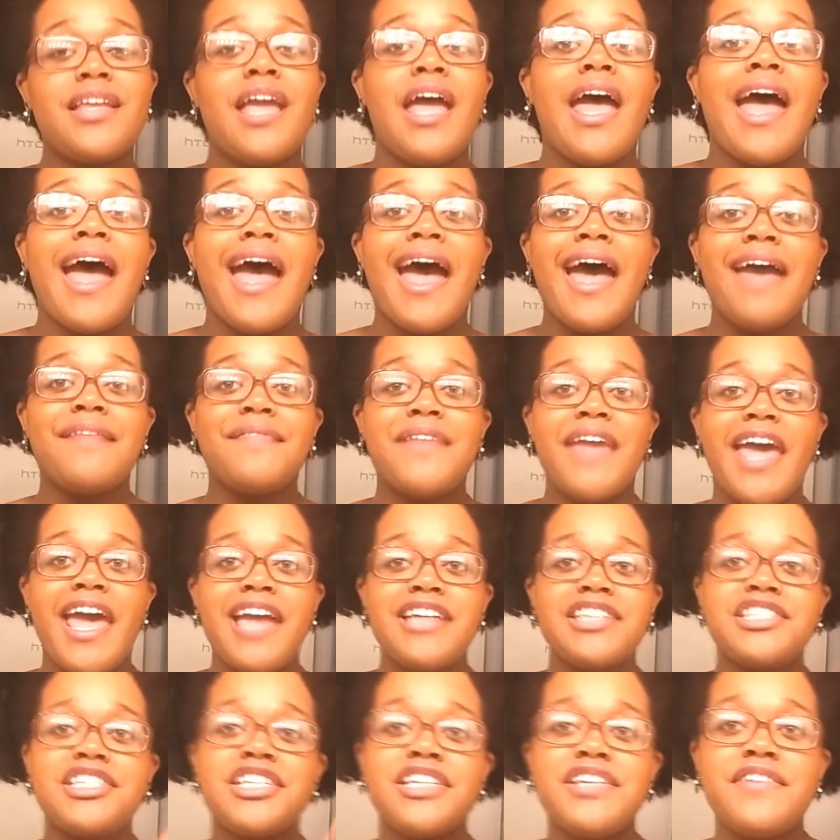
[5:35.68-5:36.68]
I've
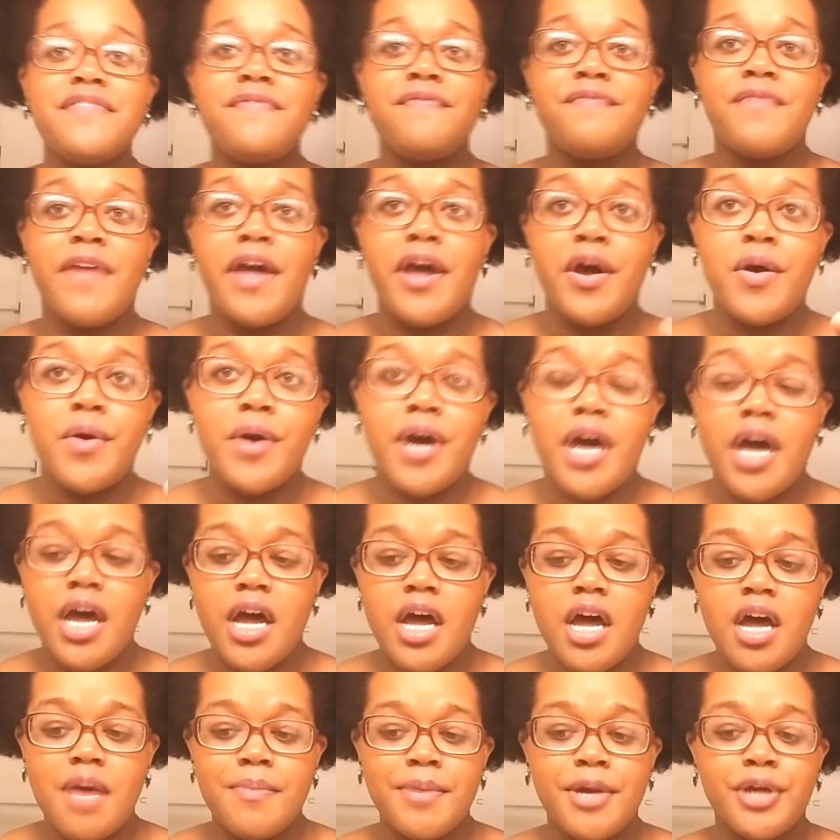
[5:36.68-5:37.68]
actually felt
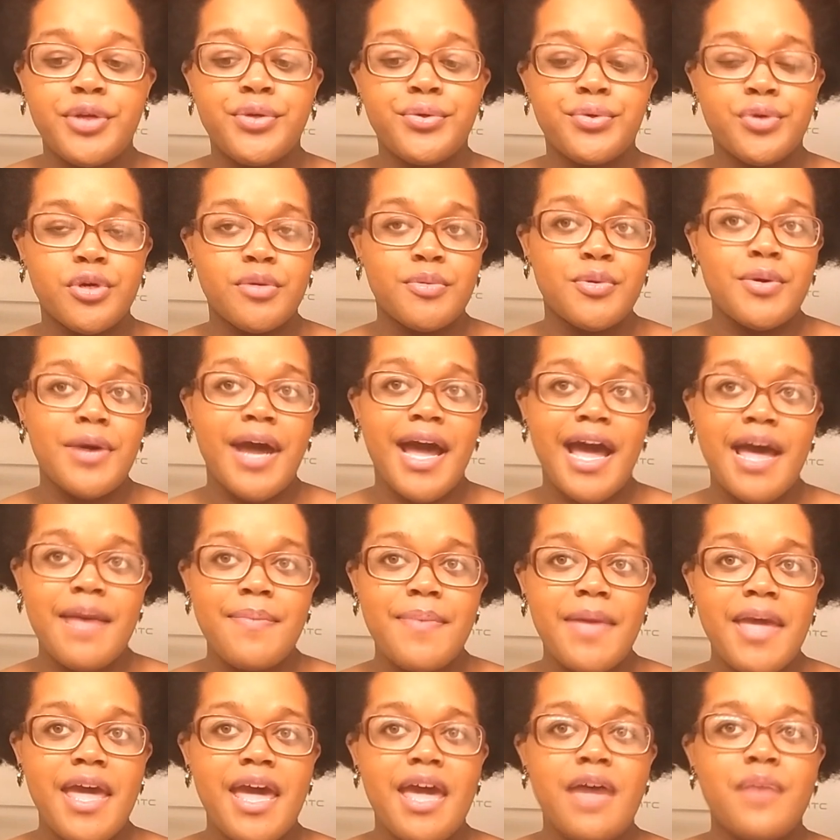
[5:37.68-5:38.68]
um, a normal
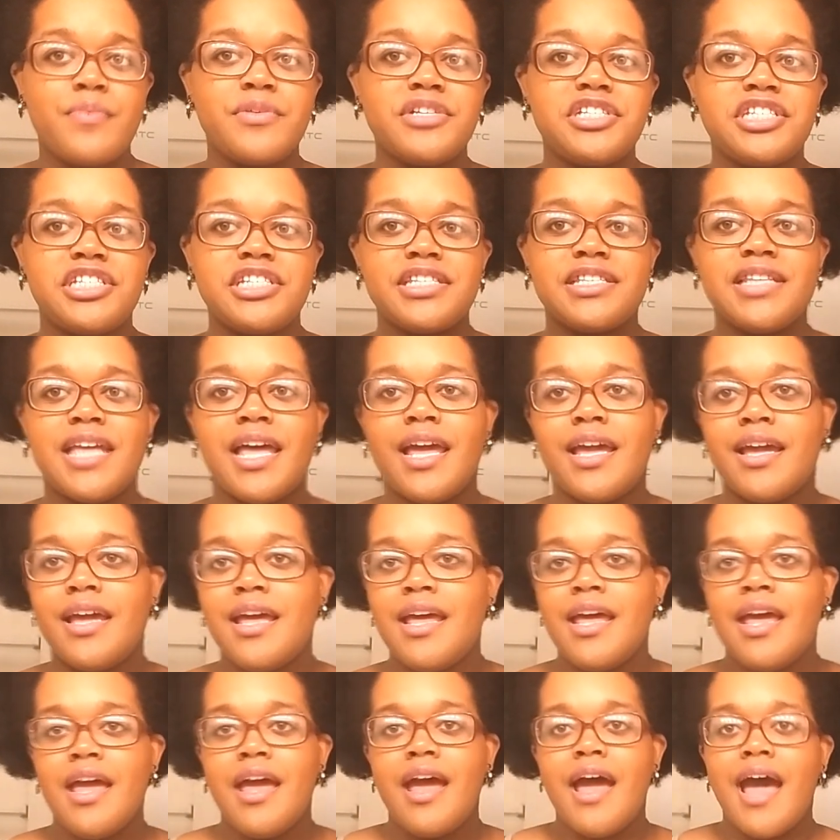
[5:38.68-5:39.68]
iPad, which is like
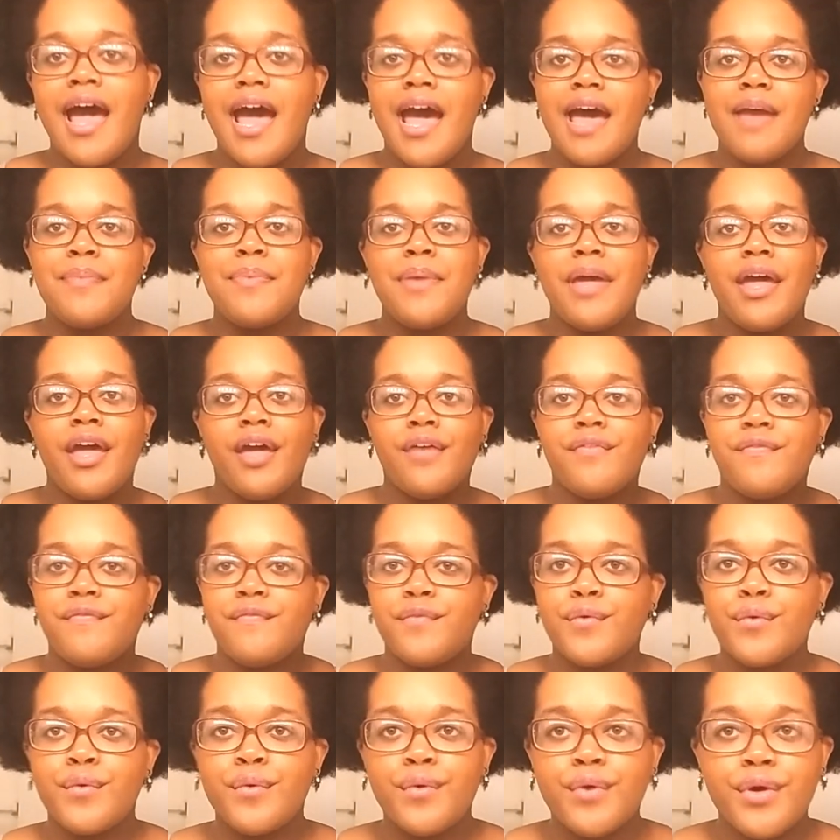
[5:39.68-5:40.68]
iPad
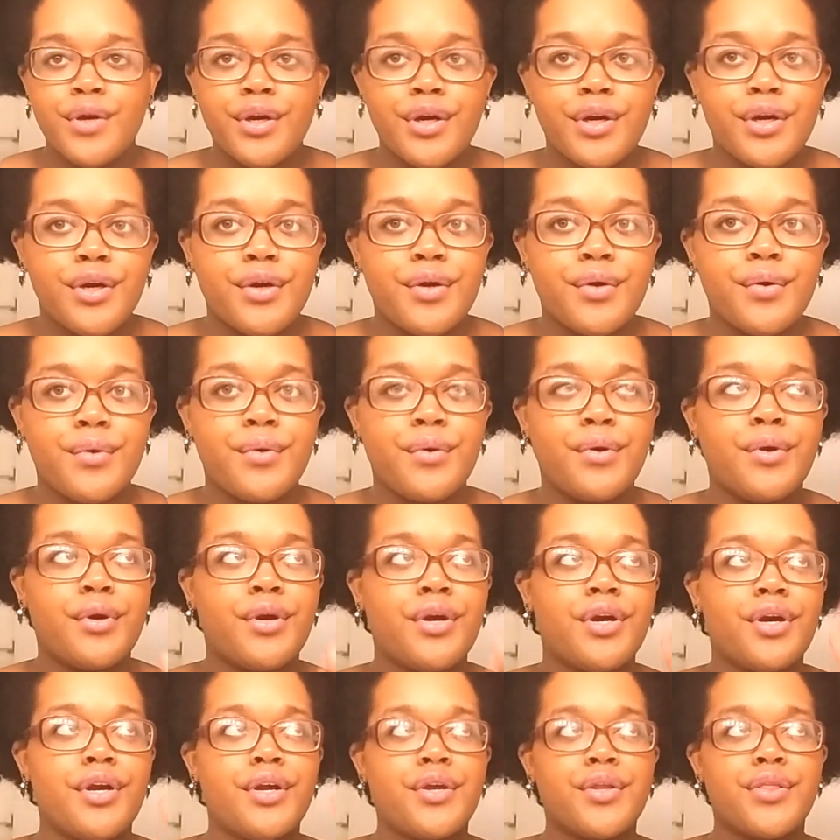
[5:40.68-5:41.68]
4
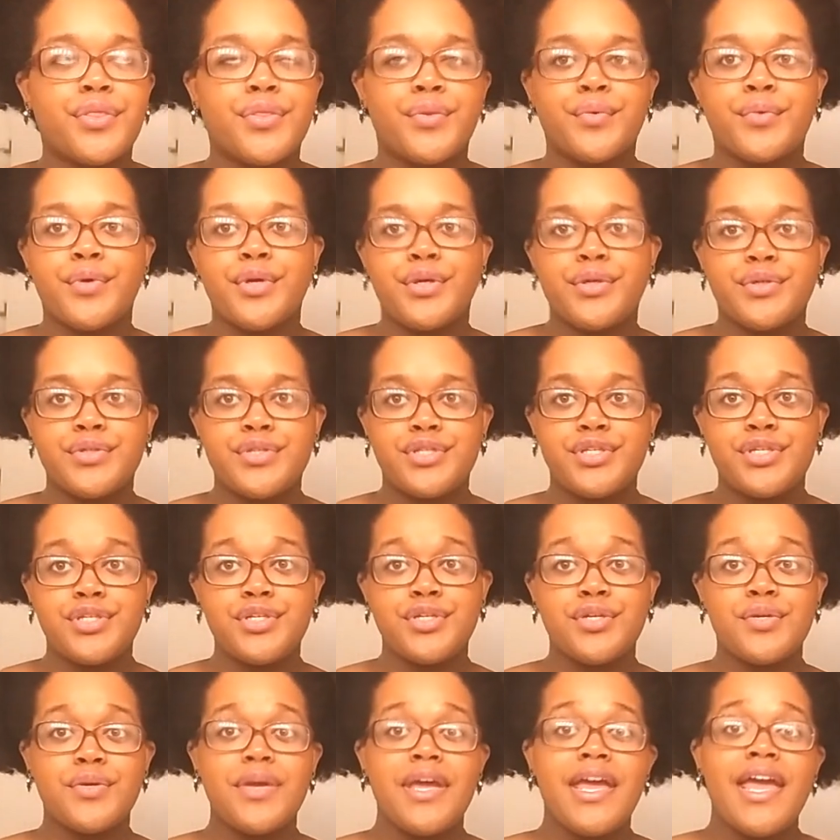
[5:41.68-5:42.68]
or 3 or
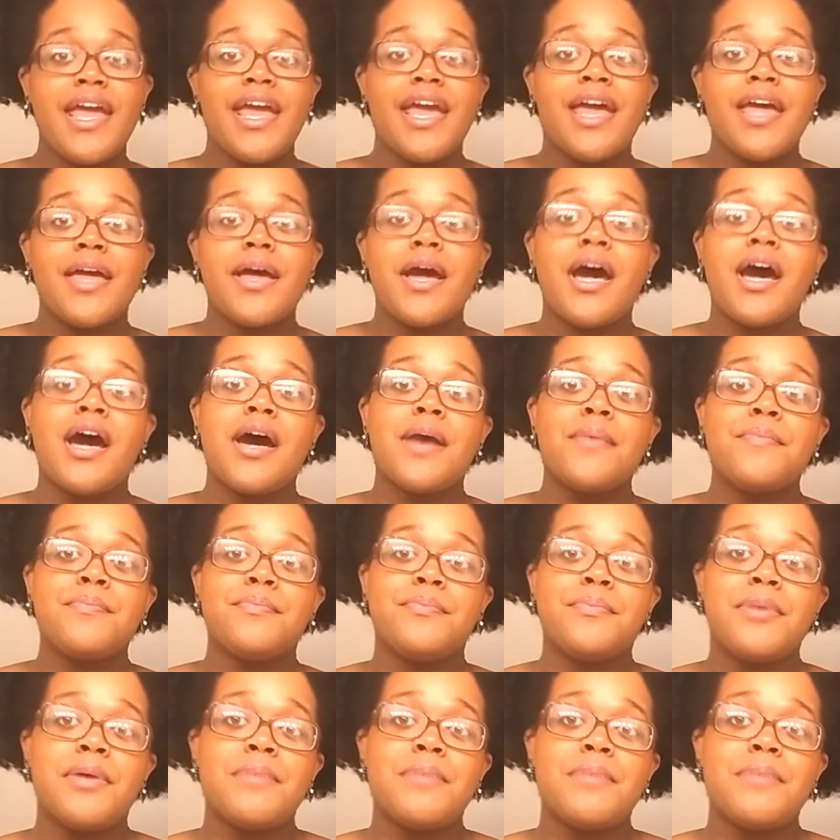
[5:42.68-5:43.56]
2 um,